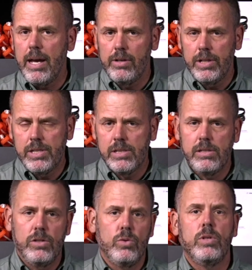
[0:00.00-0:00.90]
batteries,
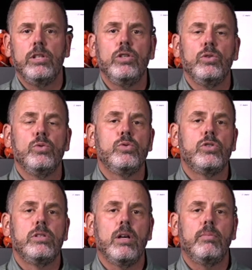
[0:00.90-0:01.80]
you can
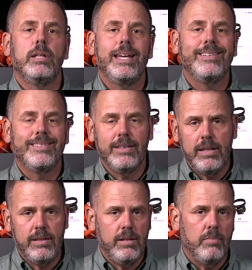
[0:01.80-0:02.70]
use AA
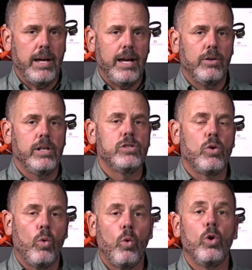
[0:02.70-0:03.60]
lithium batteries,
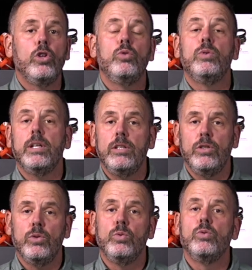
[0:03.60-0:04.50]
or you can
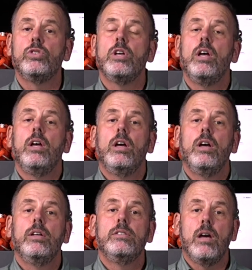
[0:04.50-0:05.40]
use
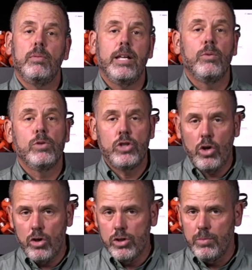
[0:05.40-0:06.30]
AA
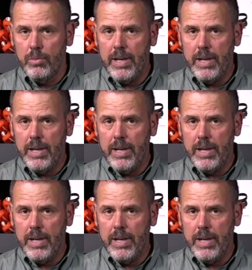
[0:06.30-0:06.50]
rechargeable